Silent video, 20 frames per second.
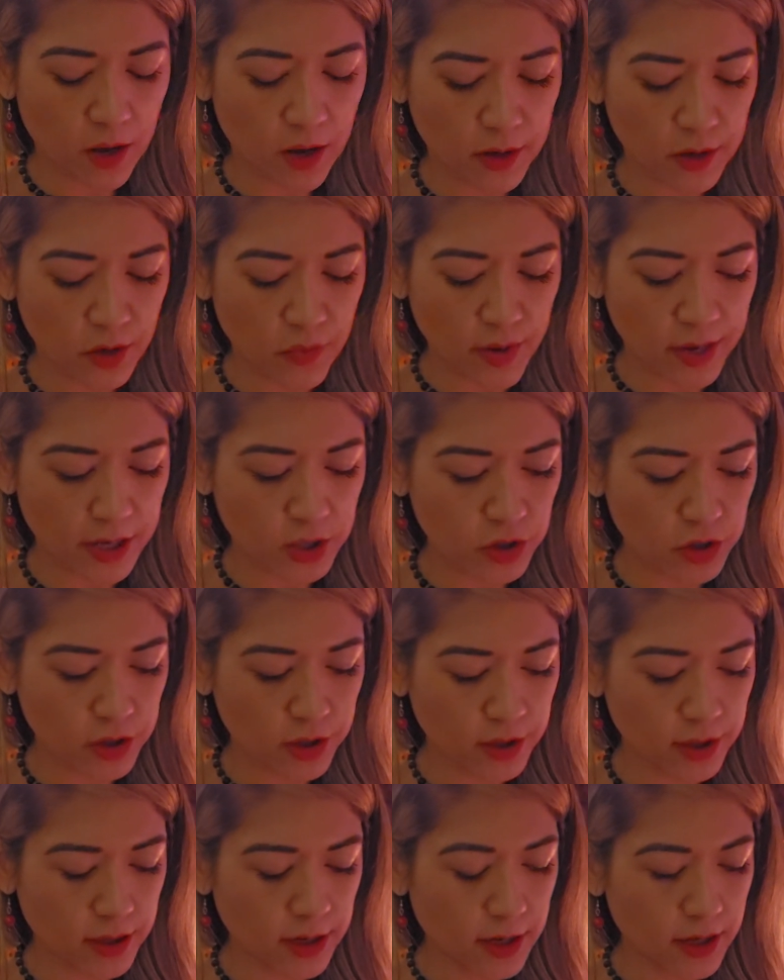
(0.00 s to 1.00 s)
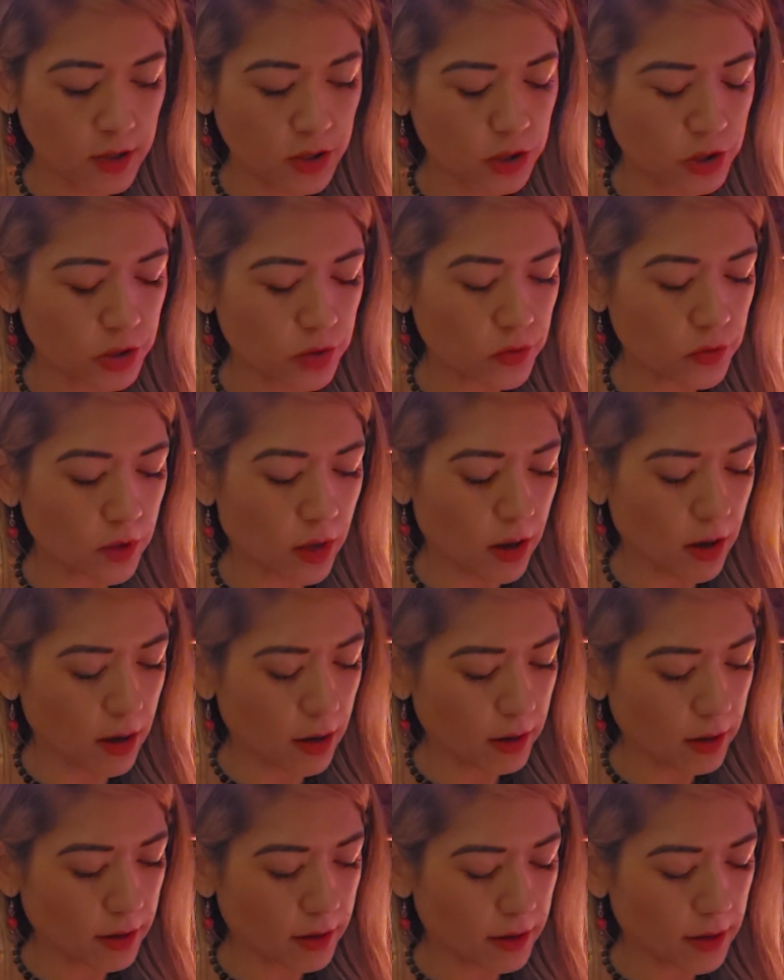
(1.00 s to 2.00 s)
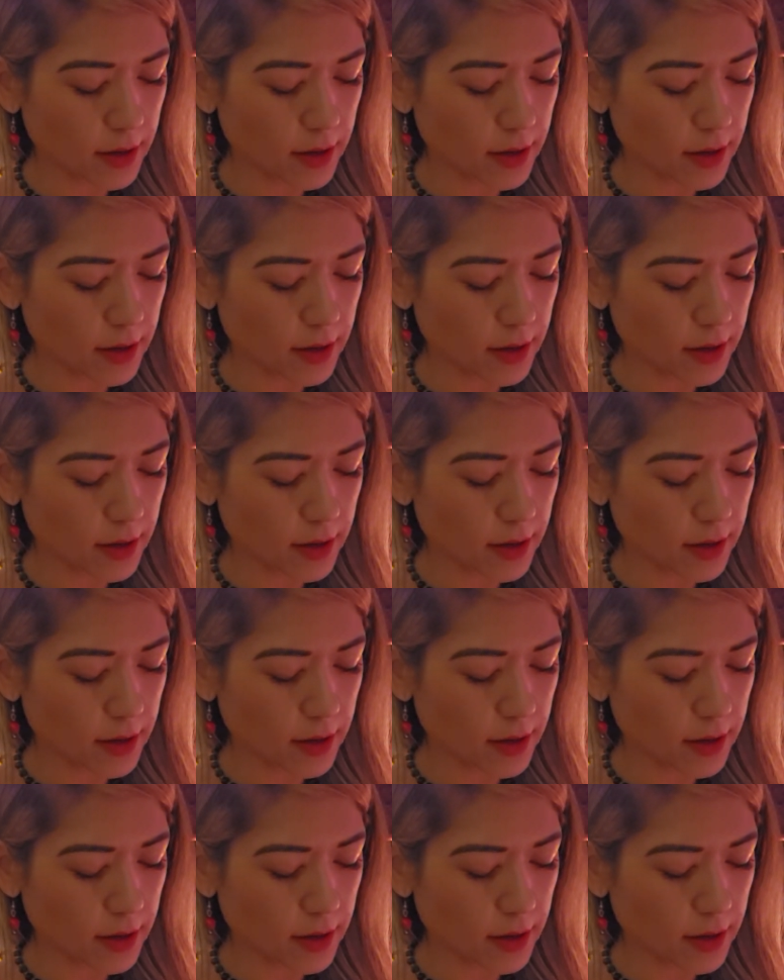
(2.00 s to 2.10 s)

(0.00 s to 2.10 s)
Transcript: occupation too long.